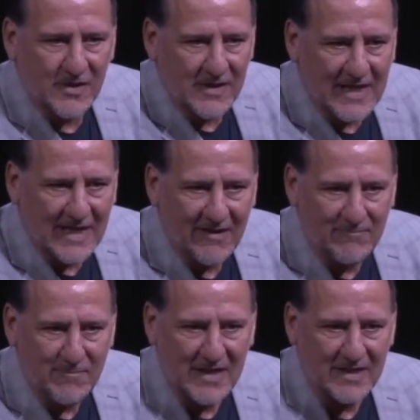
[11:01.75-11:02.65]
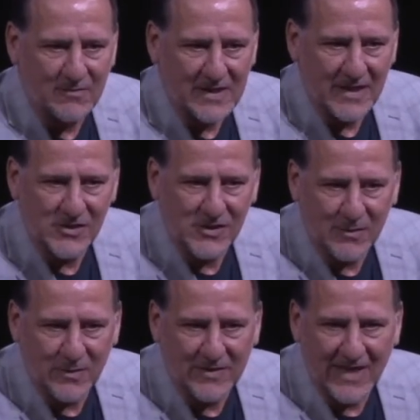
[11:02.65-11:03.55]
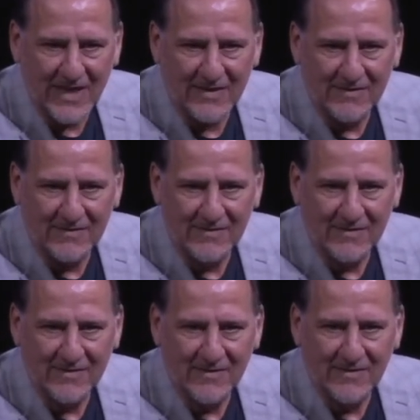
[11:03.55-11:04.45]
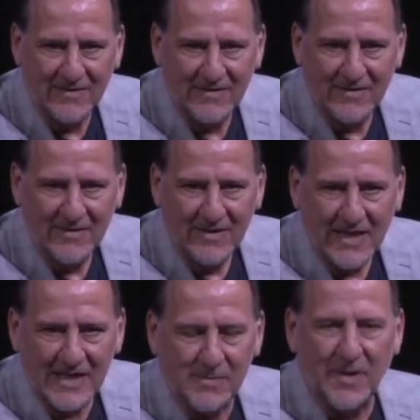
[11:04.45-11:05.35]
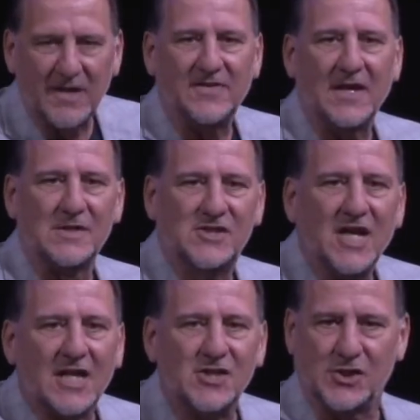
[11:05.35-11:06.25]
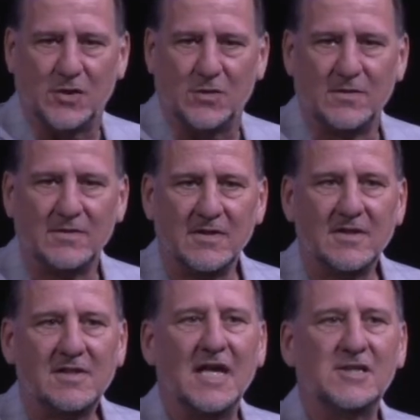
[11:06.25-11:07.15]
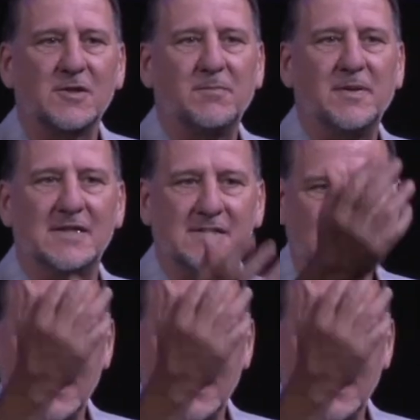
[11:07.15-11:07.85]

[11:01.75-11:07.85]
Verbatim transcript: so they can have mended relationship with God. He said, but if they reject you, let your peace